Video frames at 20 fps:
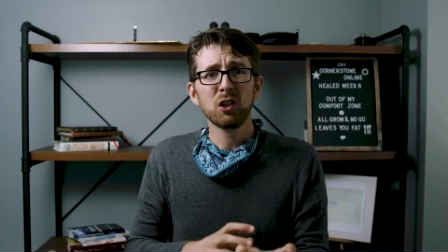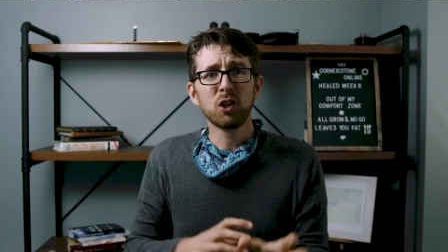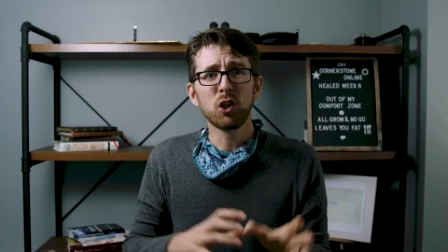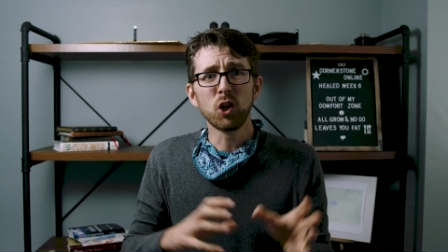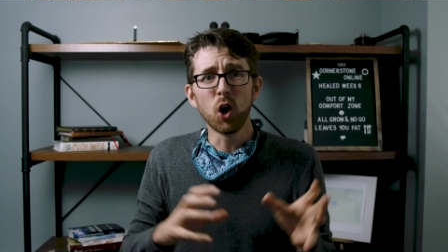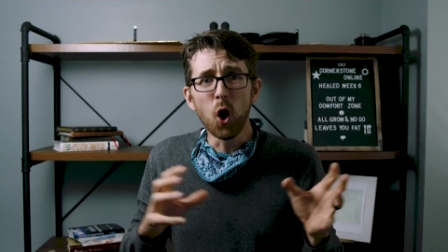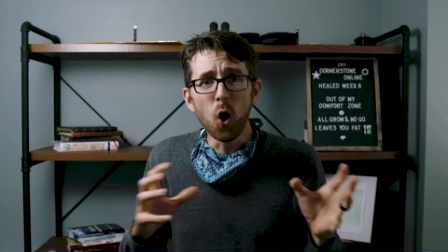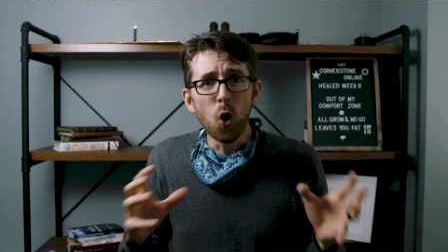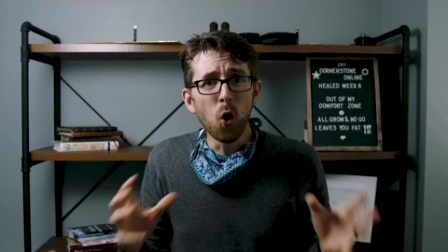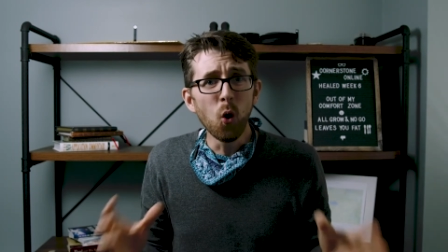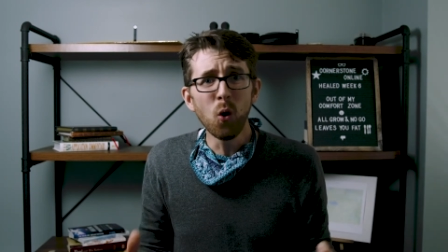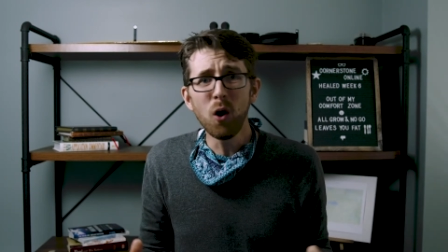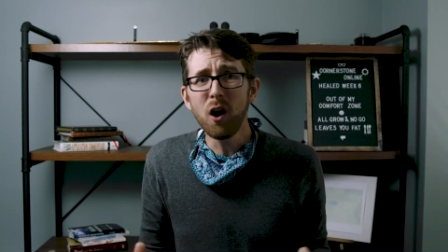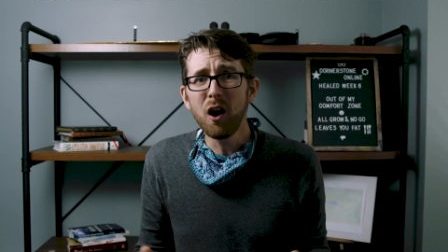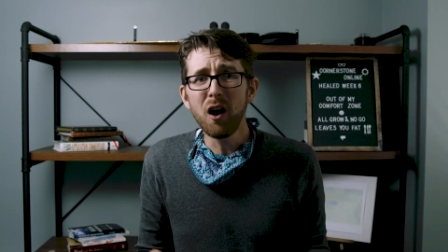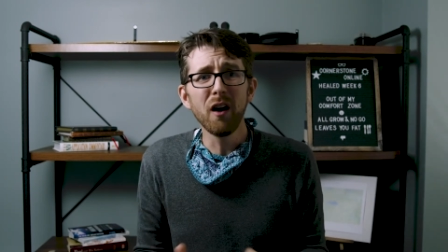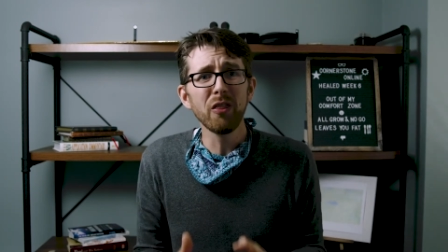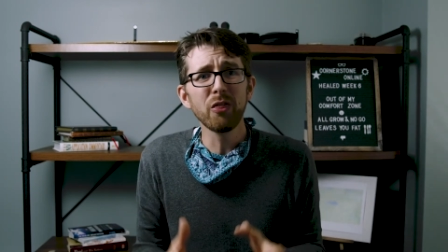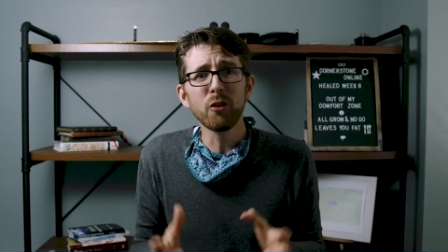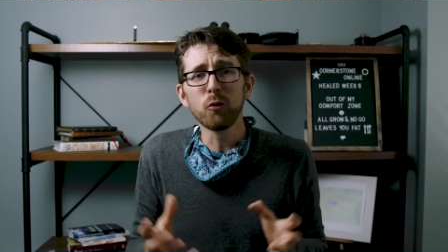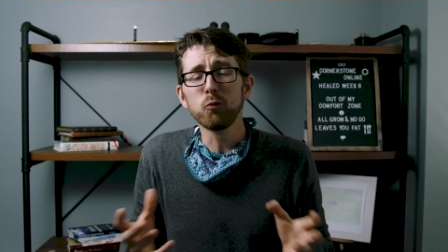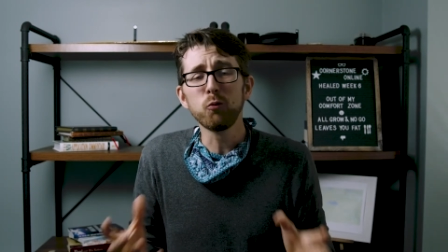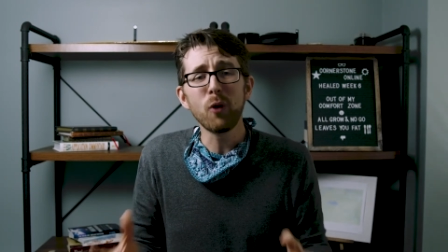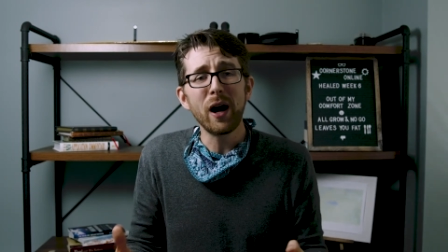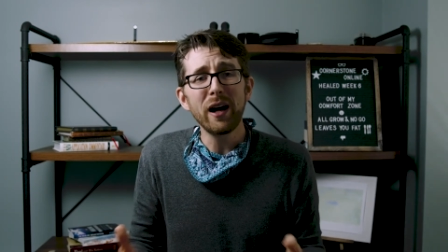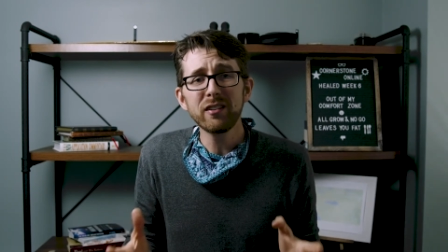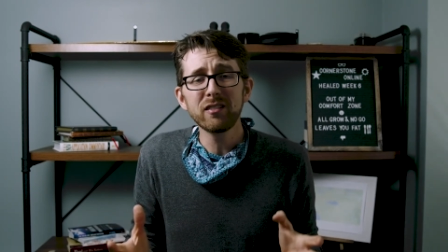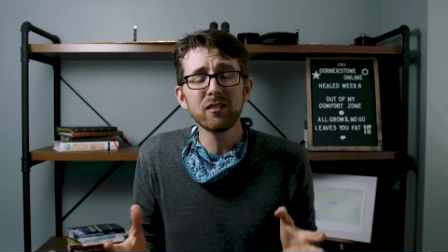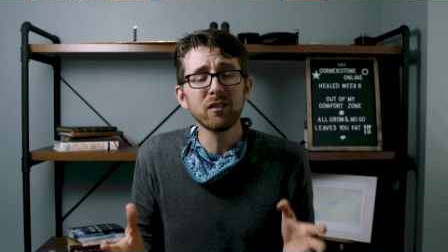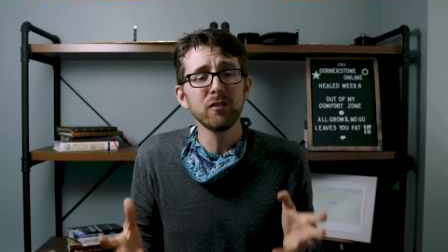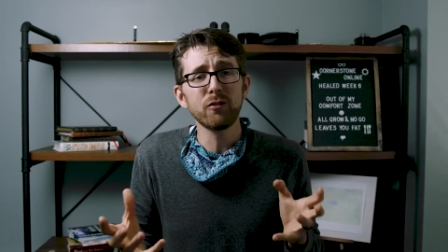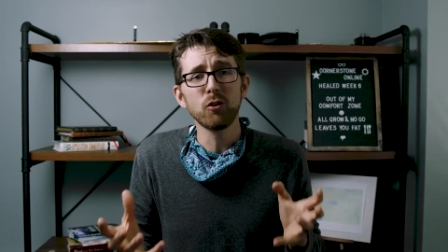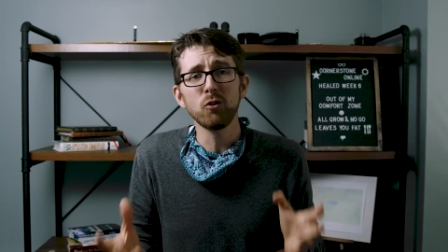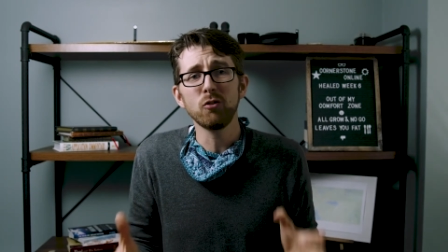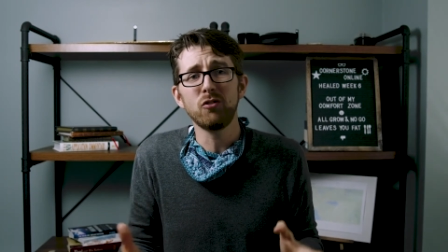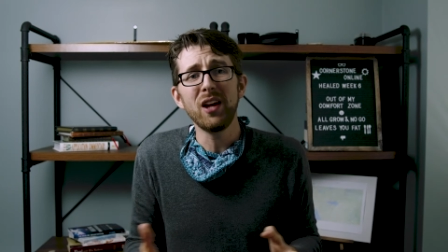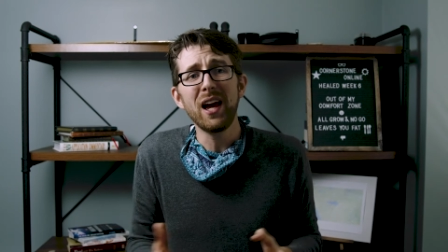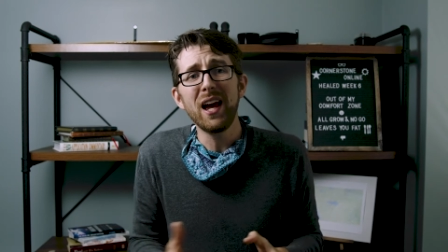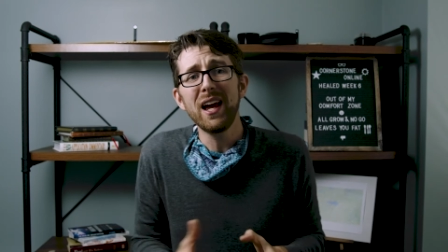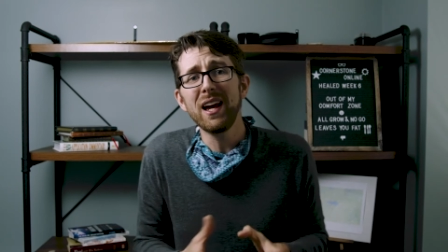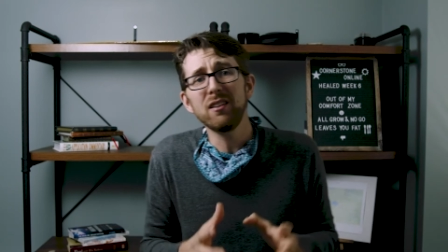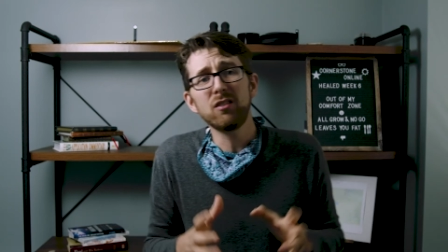go on the rest of your day,